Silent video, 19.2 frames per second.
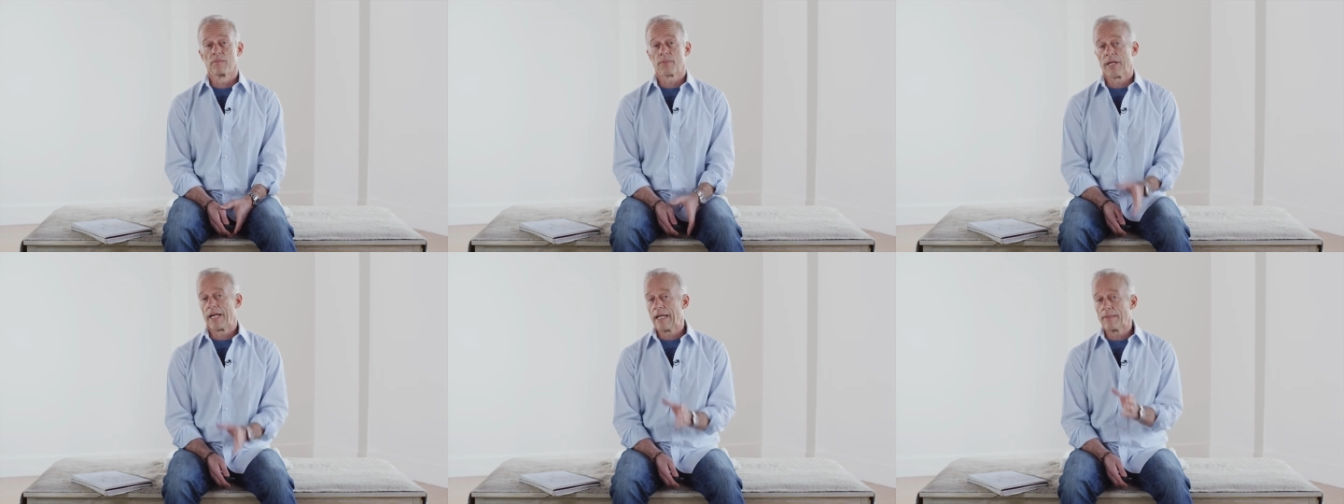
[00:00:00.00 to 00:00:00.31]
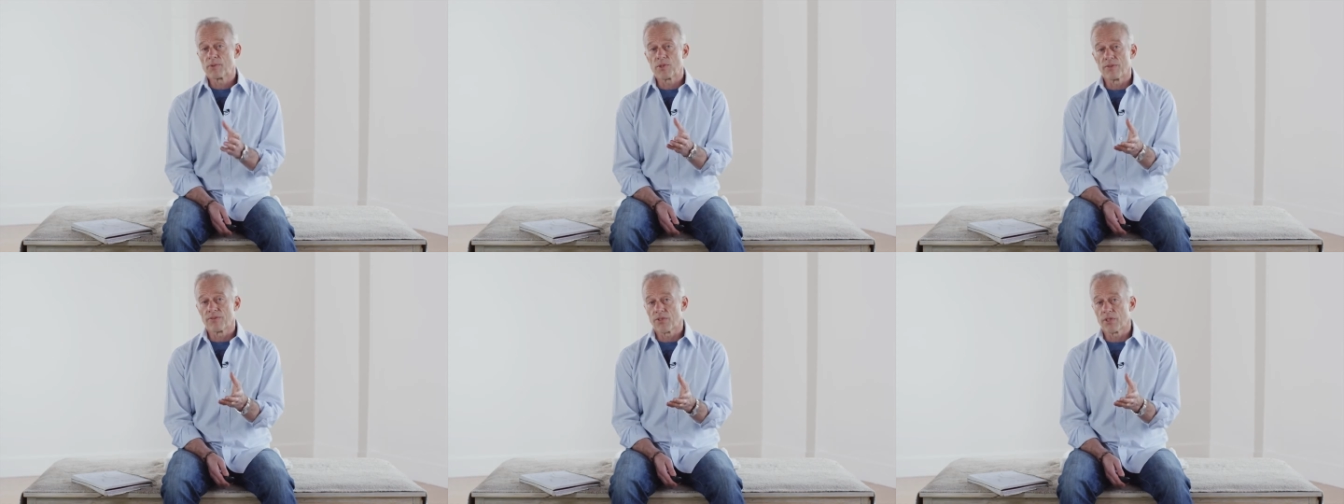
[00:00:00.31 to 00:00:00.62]

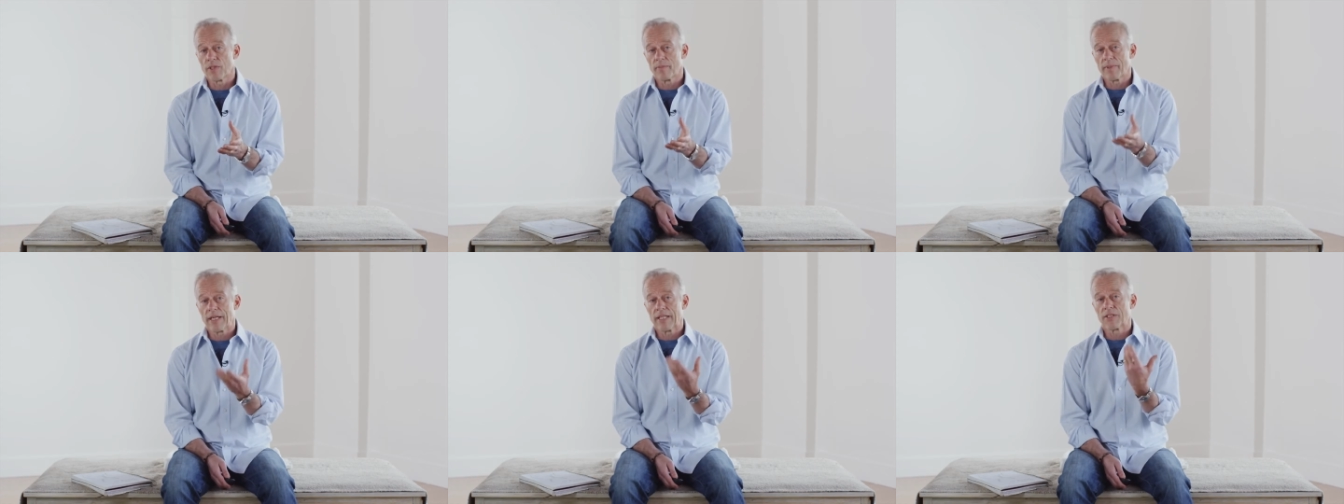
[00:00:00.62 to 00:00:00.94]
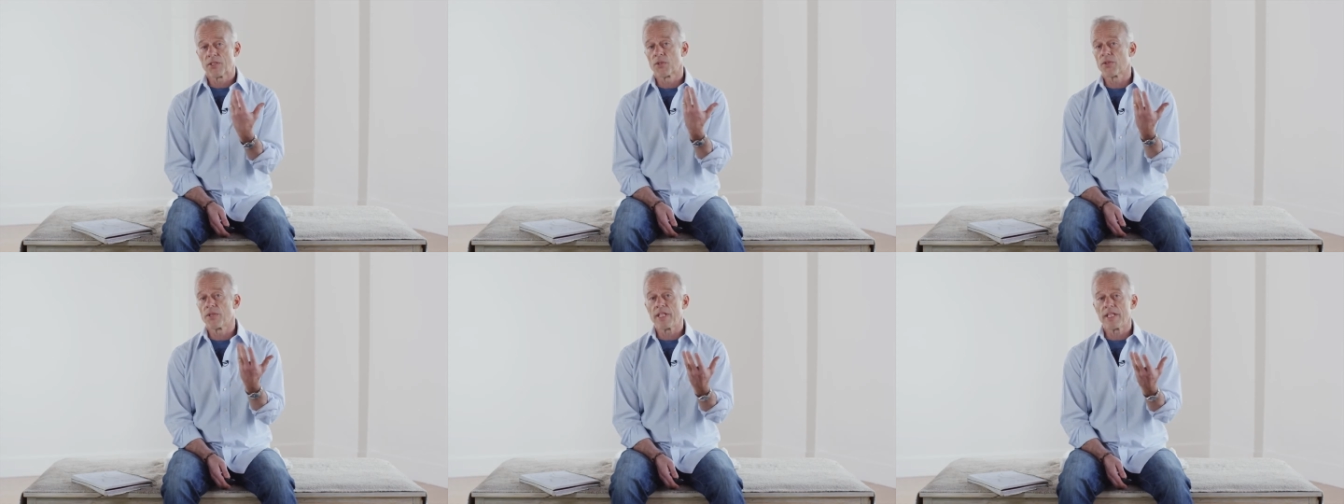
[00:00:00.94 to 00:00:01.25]
Perhaps you've heard
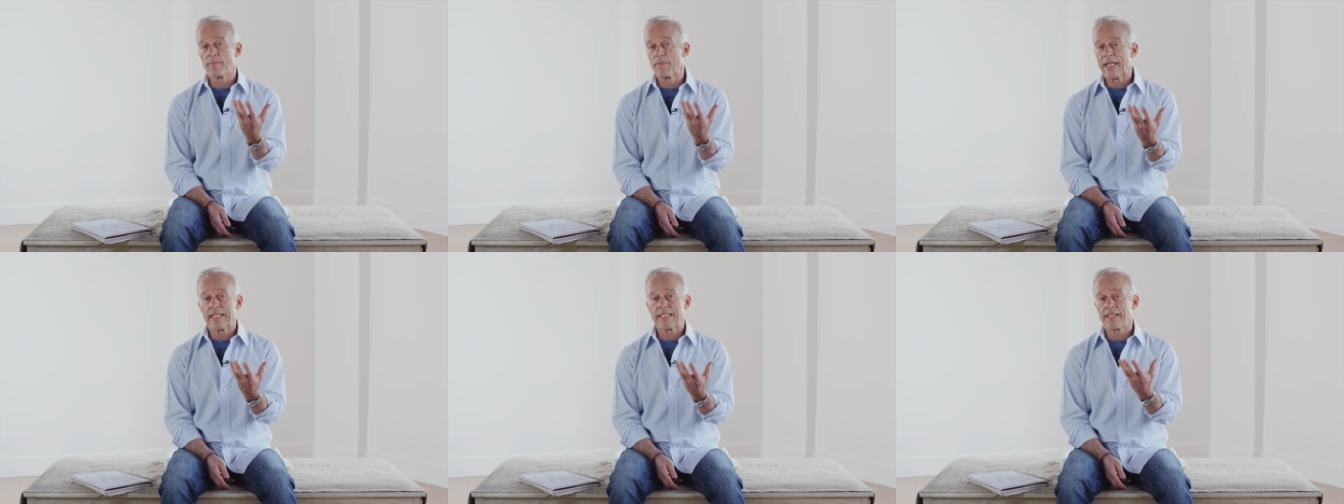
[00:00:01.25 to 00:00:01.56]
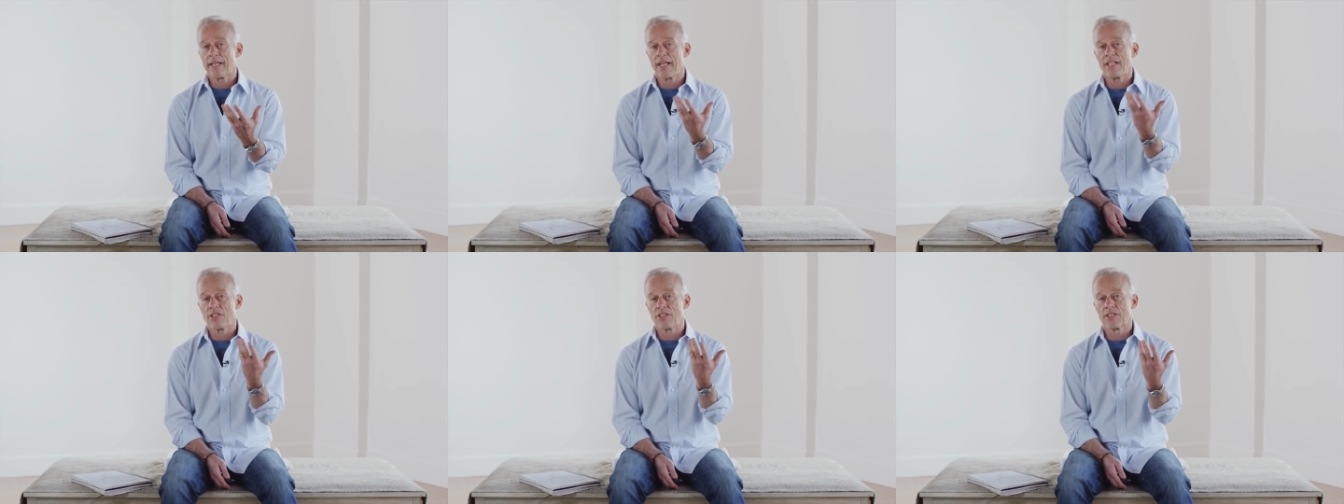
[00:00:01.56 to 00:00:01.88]
about Kriya
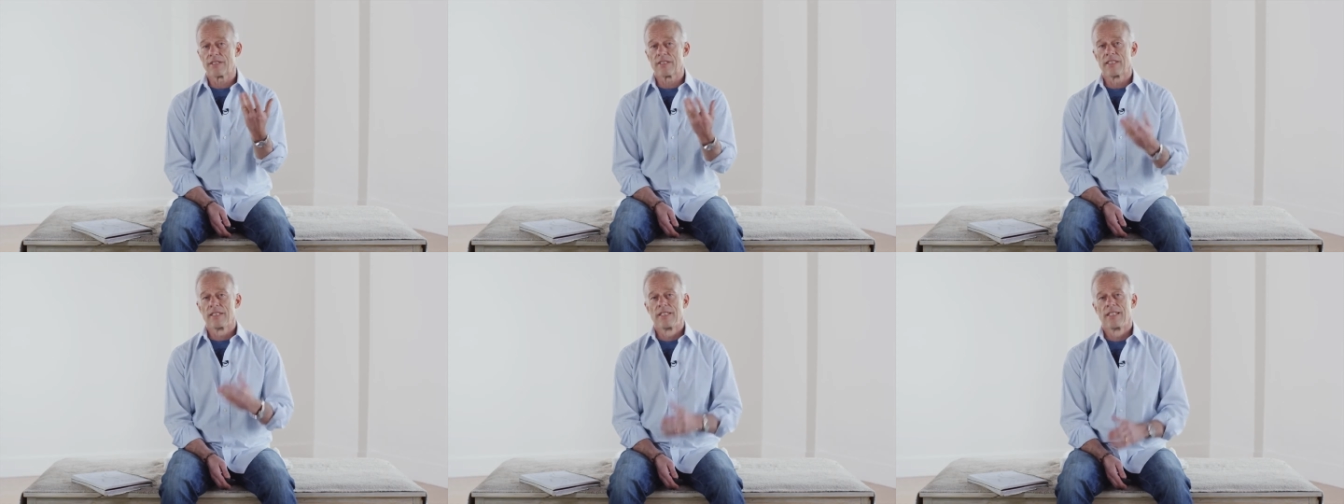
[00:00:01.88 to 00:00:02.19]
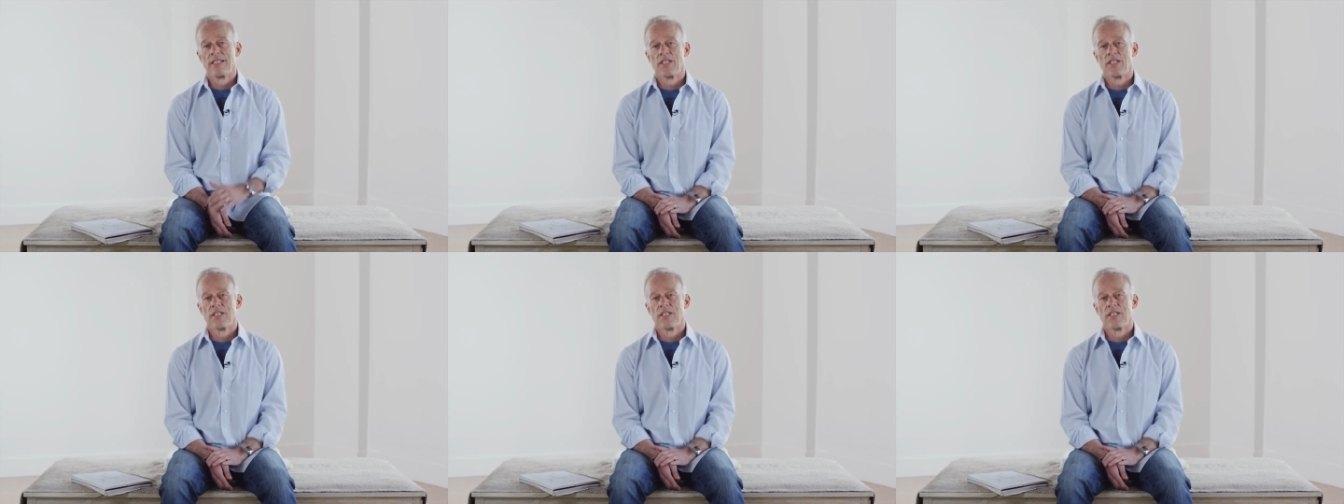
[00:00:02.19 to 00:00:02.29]
meditation.